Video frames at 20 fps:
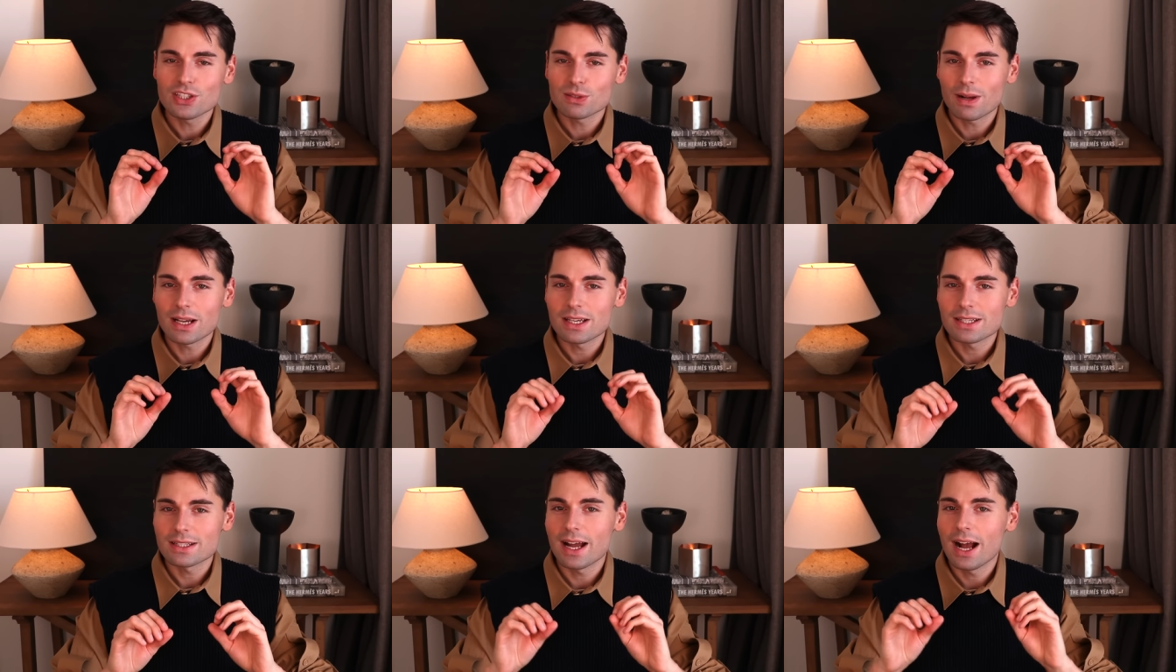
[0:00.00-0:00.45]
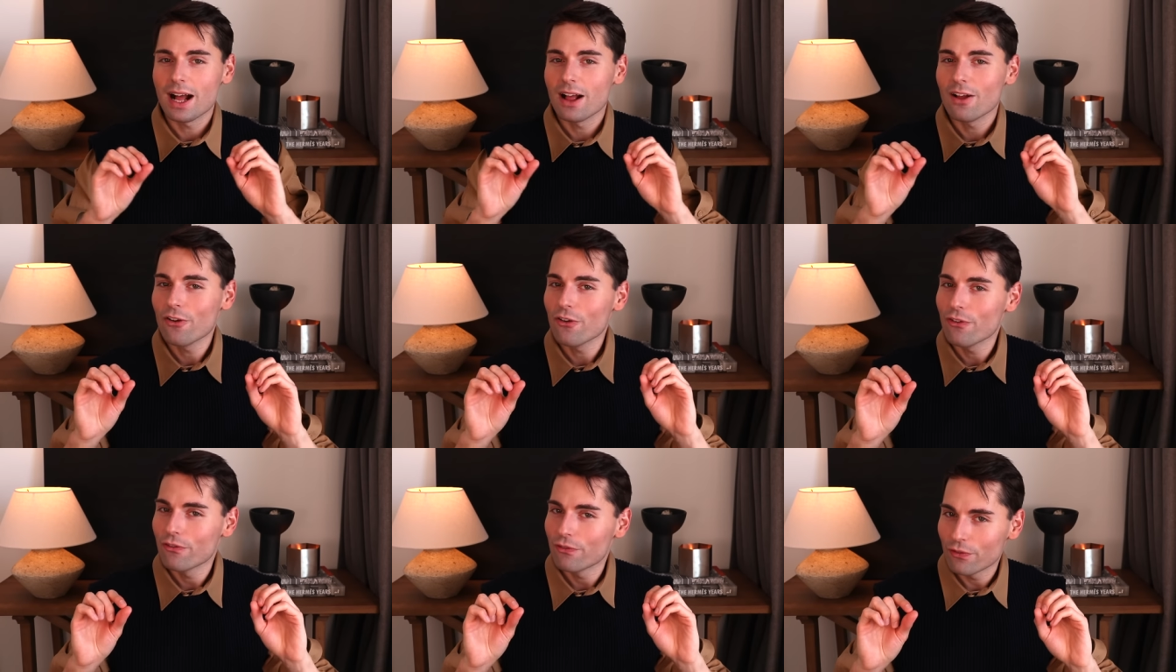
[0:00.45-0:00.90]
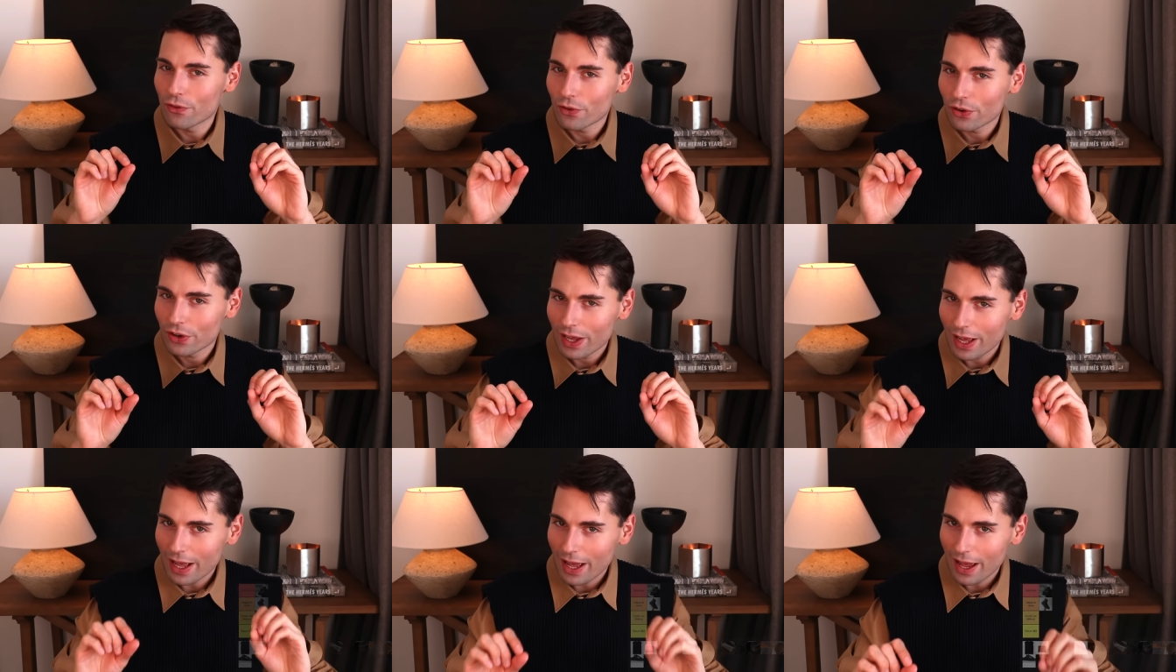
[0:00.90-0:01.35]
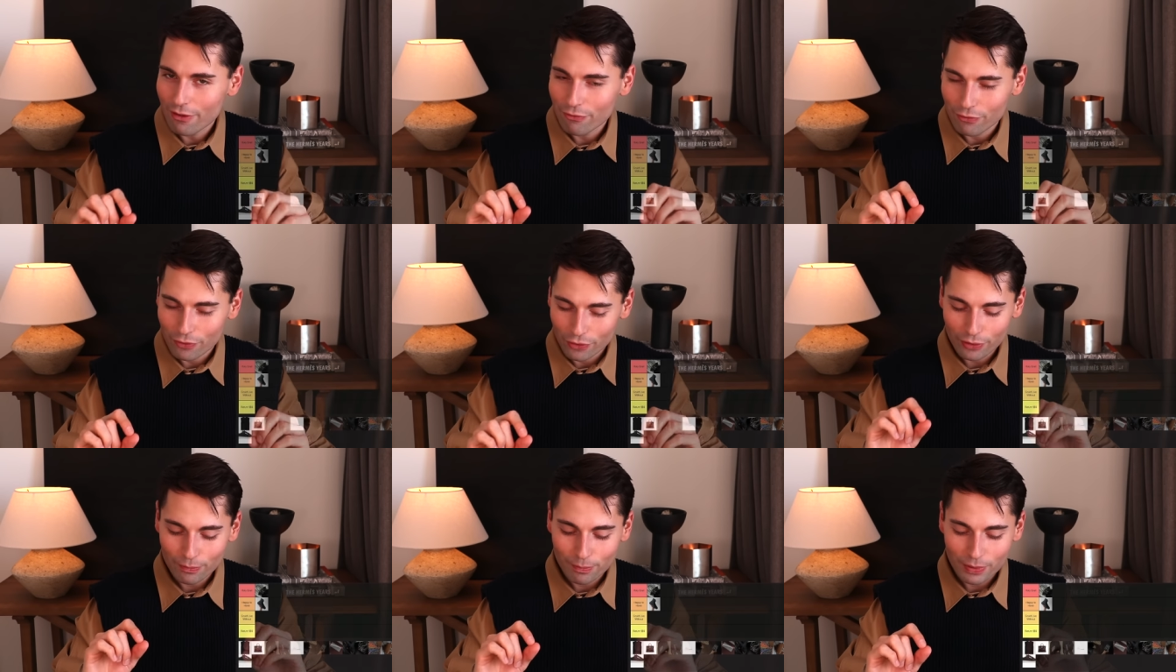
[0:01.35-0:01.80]
my style
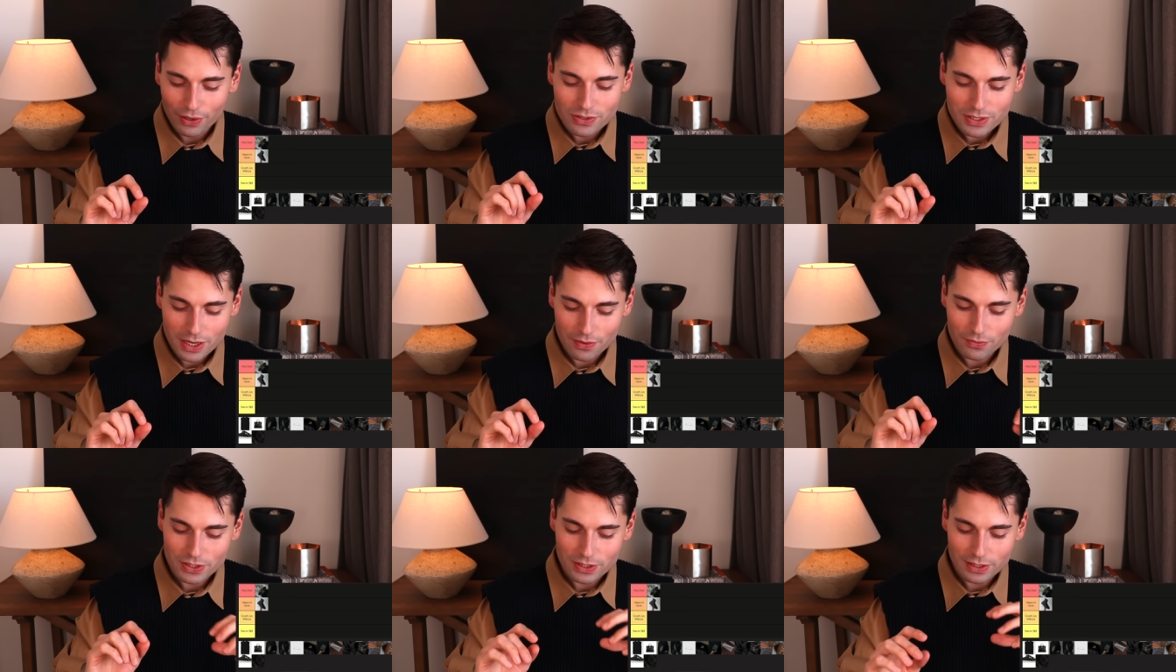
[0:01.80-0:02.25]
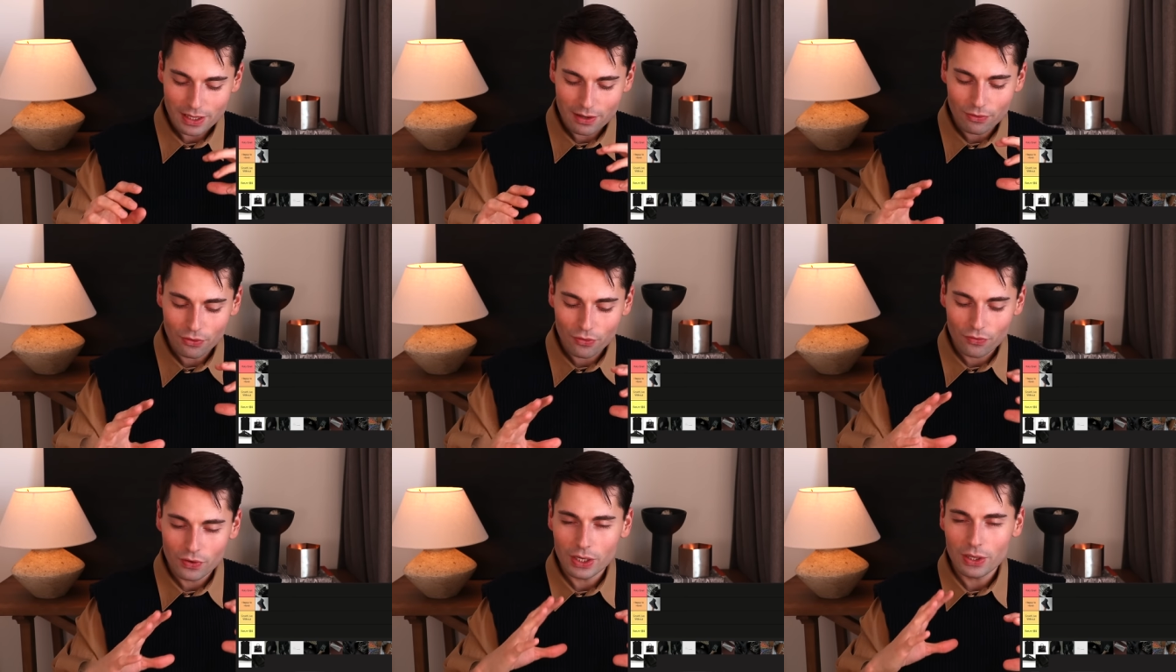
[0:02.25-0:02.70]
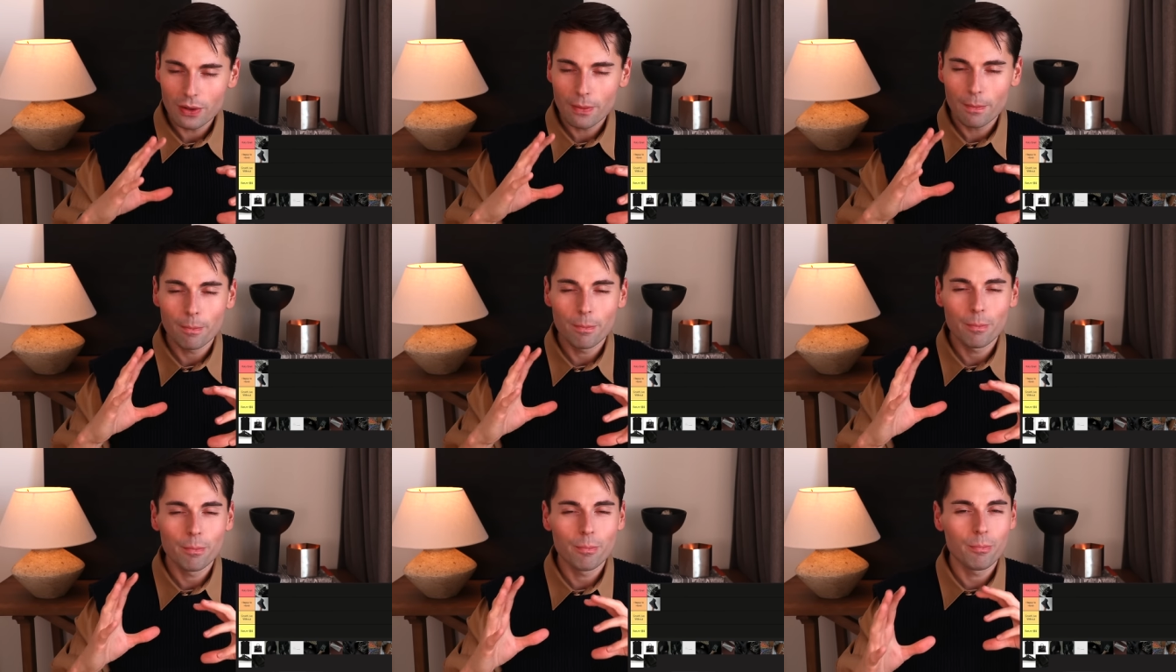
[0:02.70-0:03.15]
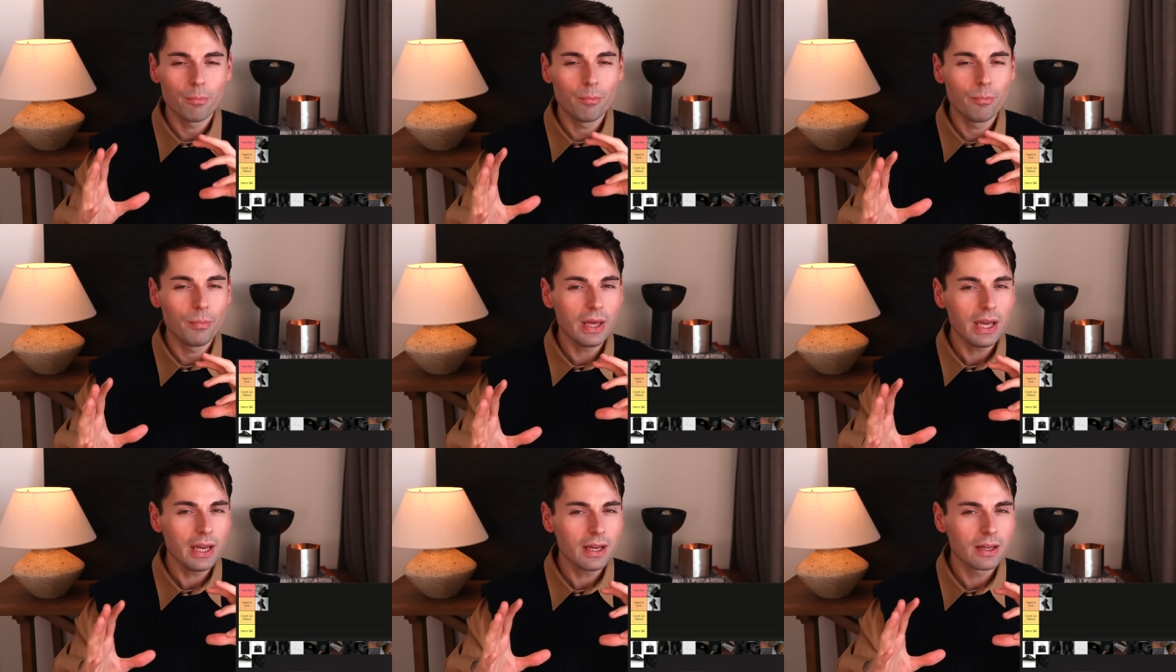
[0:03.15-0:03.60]
ever because I was never really a
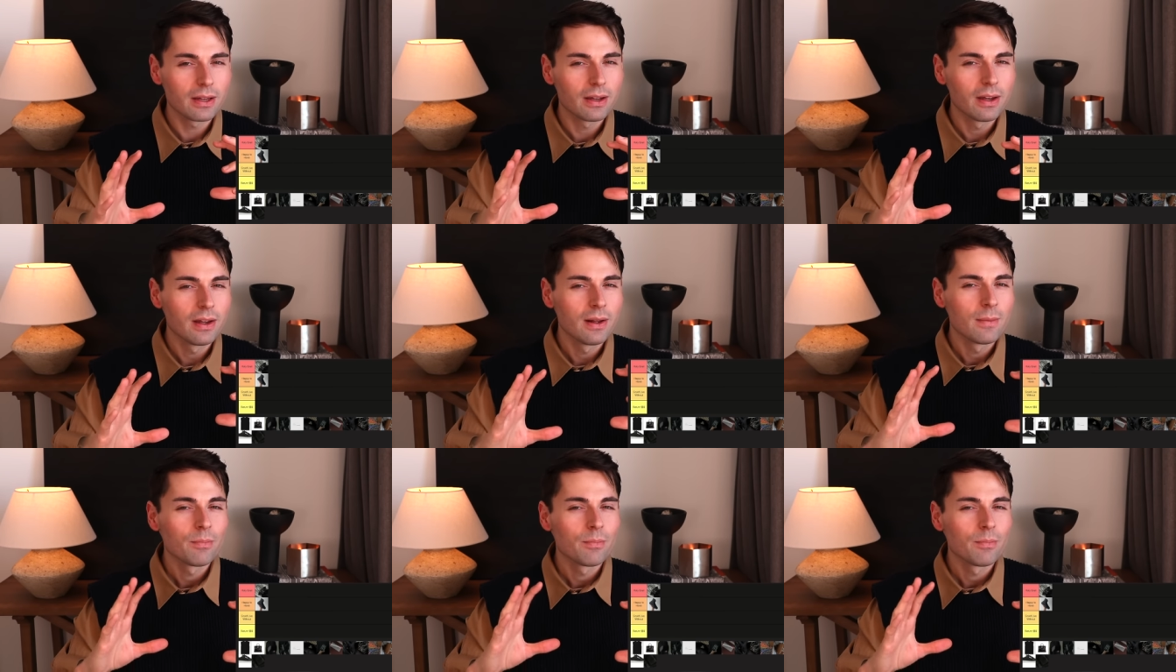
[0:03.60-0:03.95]
big